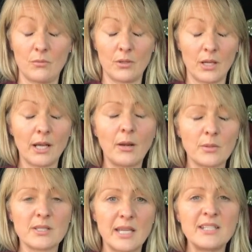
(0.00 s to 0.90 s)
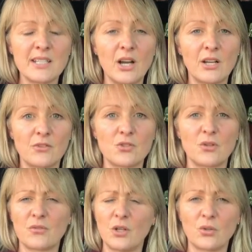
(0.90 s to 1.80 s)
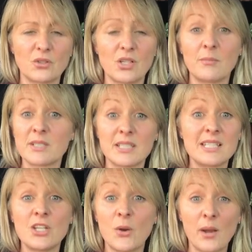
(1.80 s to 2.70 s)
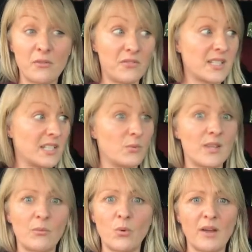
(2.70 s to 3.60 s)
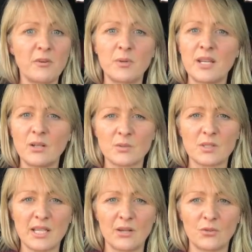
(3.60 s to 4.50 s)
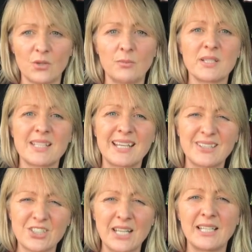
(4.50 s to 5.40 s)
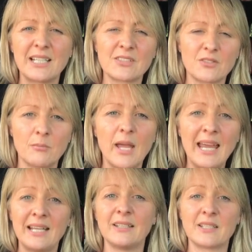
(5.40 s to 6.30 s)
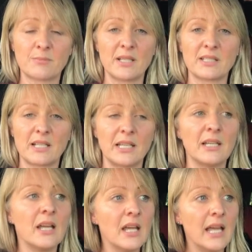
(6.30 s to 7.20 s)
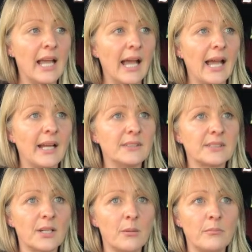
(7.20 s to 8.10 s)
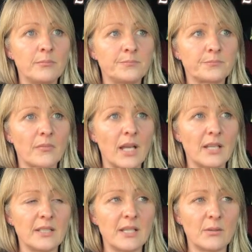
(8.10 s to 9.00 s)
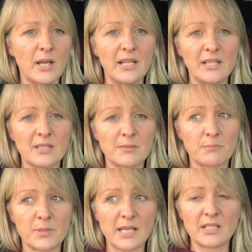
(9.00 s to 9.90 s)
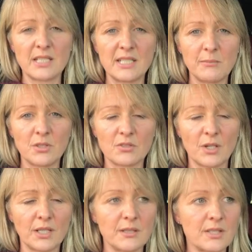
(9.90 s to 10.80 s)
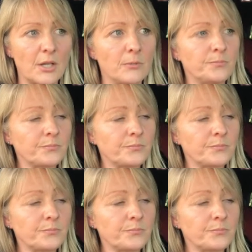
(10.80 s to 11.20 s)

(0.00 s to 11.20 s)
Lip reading: I was in denial of the truth for a long time, because I didn't know how it fitted with what everybody else was going through, because they got channelings from aliens basically, and aliens, potentially demons, right? So